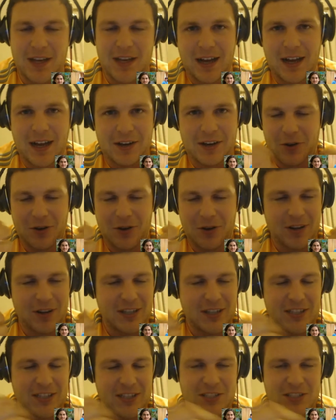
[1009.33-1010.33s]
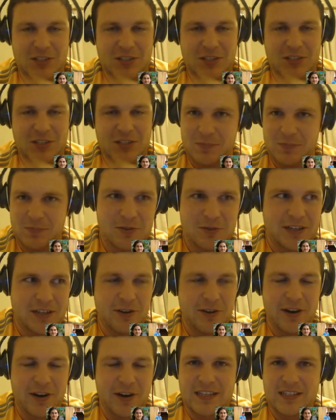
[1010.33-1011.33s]
I don't know, it's just been an absolutely
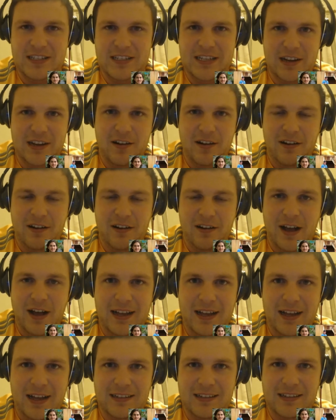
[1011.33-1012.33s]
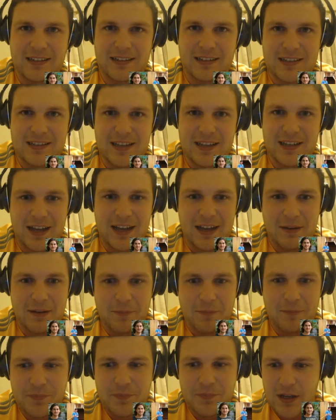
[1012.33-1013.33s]
crazy year. And
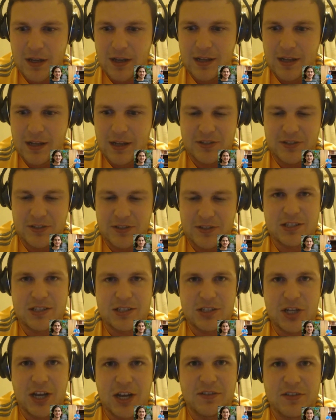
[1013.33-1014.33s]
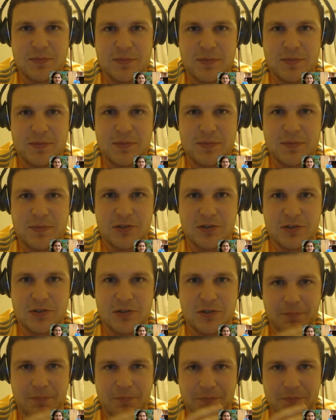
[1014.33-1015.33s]
I suppose, as Jeff's been sort of
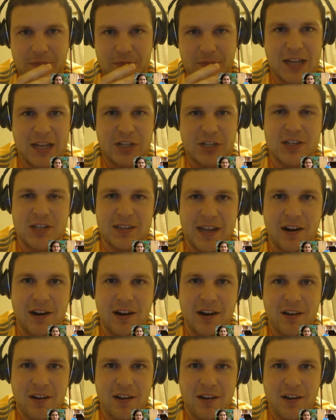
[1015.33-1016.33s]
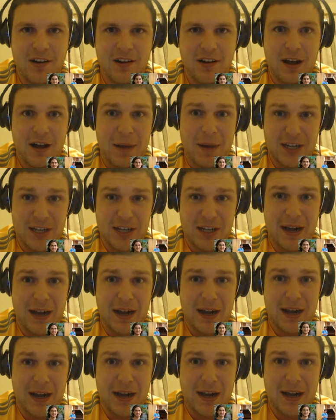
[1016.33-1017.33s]
mentioning there, I'm actually going to be
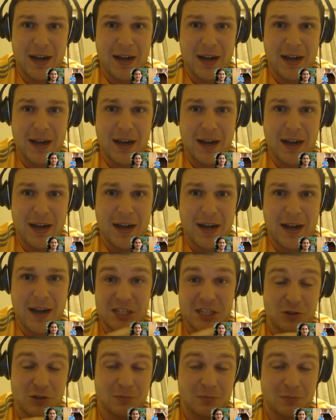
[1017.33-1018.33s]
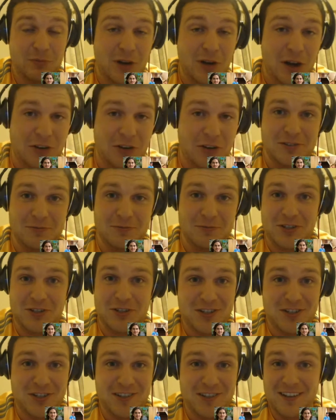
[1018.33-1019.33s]
launching my first digital product,
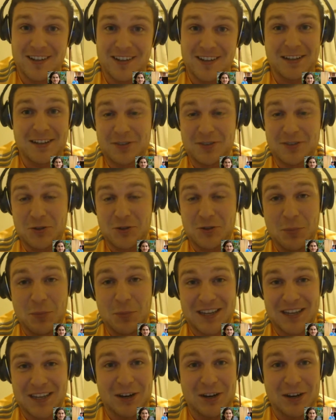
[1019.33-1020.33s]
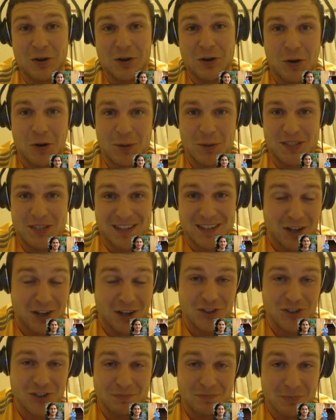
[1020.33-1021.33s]
which if you told me a year ago I'd be
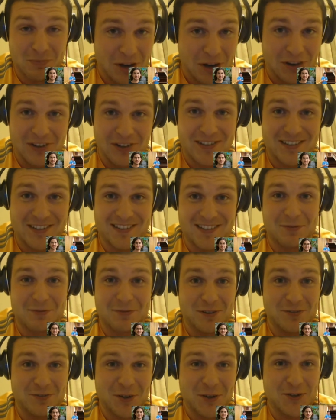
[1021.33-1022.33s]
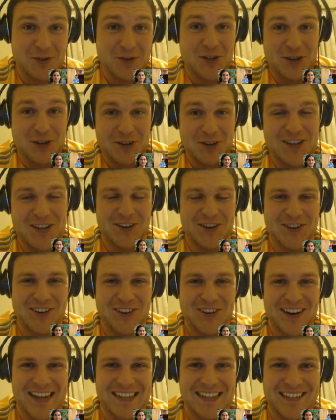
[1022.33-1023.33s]
launching products, I would have told you you're
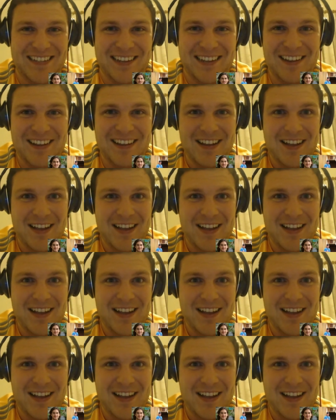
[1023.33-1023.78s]
crazy.